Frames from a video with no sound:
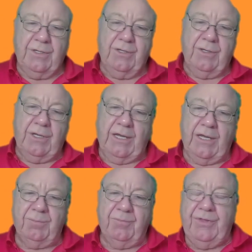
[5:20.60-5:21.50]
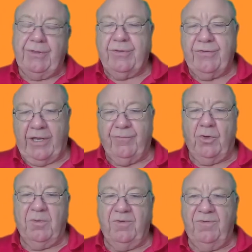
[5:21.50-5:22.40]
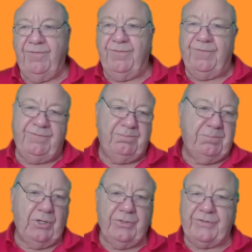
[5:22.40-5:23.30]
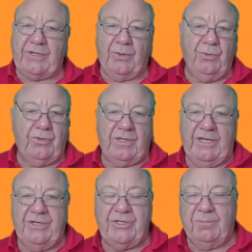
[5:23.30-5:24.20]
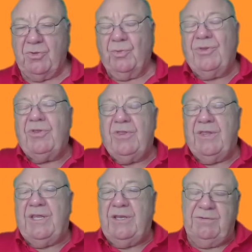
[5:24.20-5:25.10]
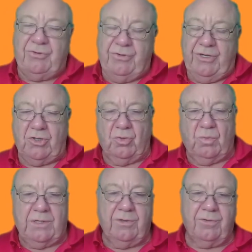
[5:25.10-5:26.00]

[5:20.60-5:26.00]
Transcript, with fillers: Um, this can take the form of burnt toast, cedar chimneys, all of the traditional ones.